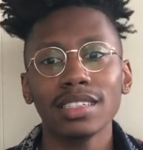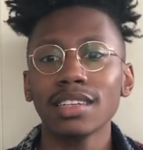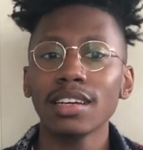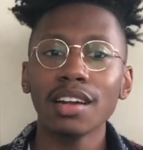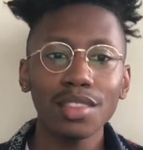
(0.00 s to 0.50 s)

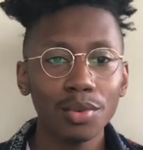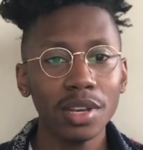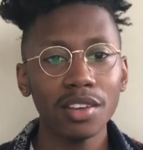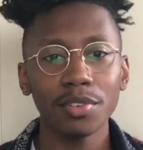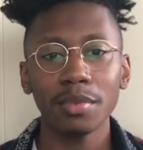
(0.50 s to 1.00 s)
Took another
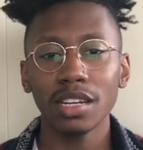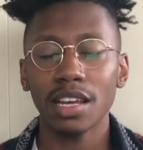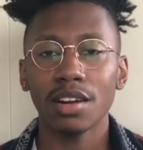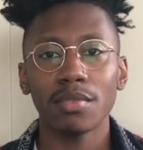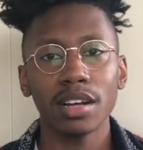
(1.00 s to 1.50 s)
week for me to
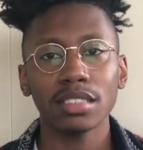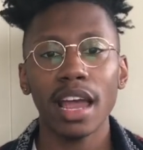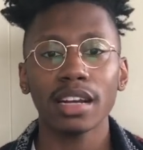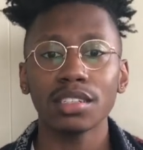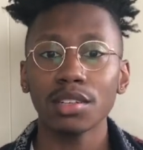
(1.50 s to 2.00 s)
get around to
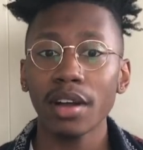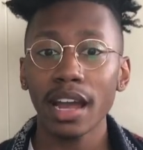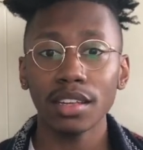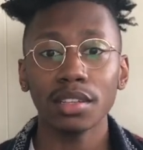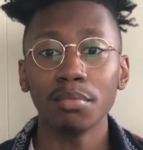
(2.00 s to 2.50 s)
actually
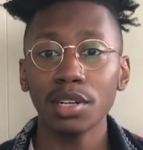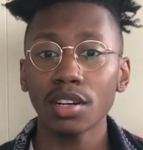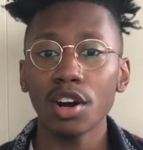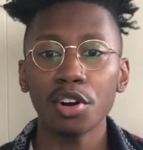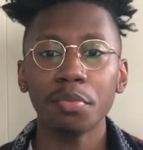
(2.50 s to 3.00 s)
cracking the
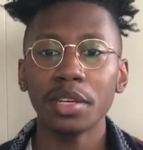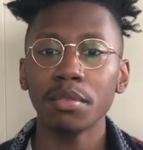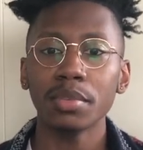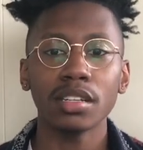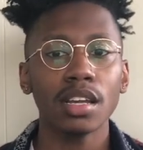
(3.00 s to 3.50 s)
book
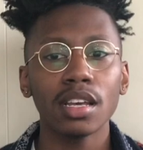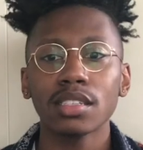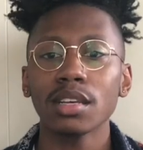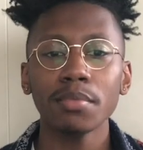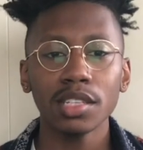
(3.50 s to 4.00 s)
open, but
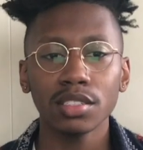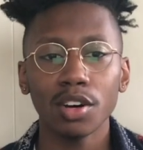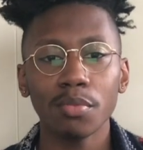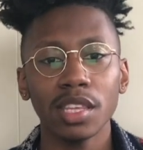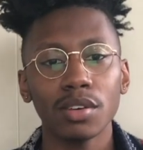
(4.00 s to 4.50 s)
something
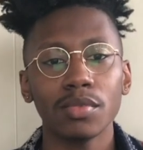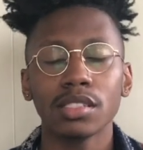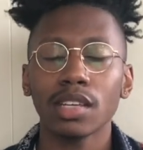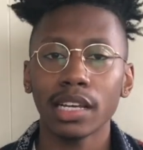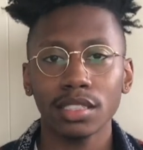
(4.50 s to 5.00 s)
told me that
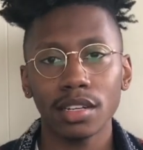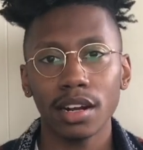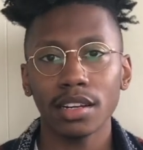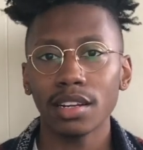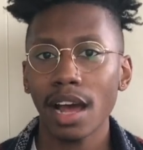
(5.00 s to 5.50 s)
once I
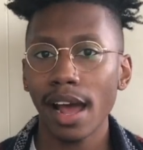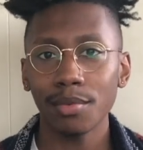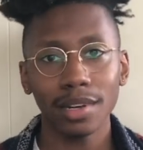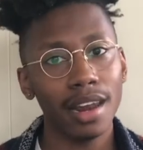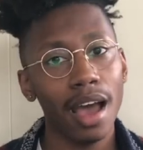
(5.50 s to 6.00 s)
started, I
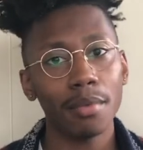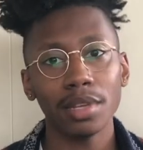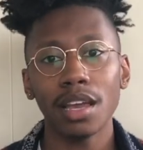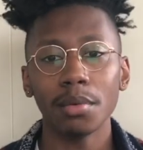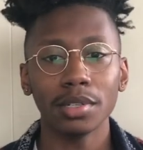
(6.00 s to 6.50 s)
would not
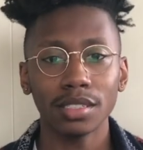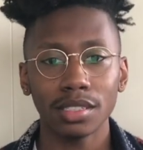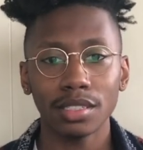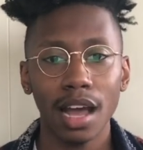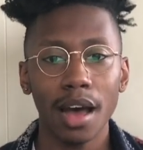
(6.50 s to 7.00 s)
be able to
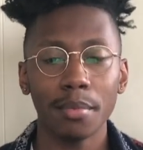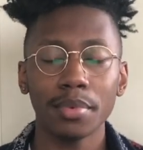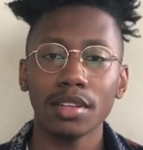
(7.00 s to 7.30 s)
stop.